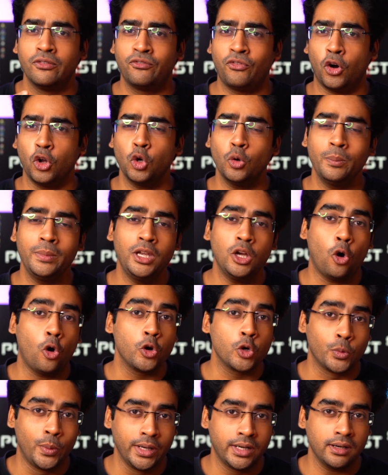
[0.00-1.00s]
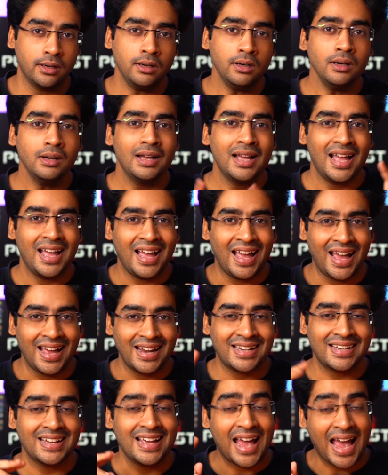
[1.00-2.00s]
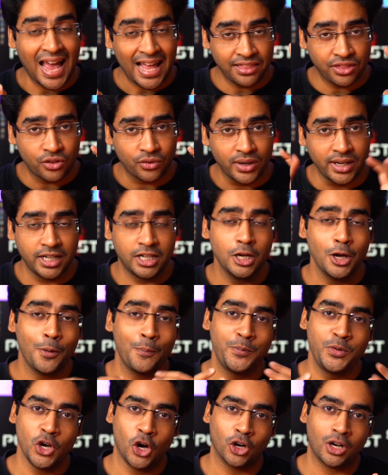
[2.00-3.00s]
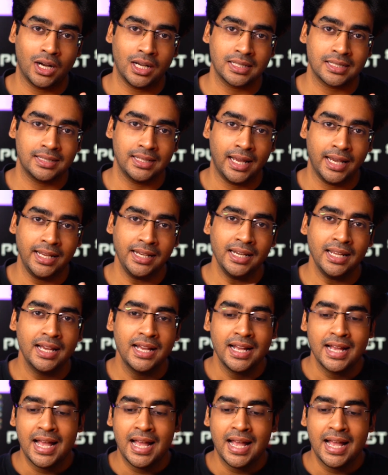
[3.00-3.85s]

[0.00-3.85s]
Follow me on Twitter at @PureCast9,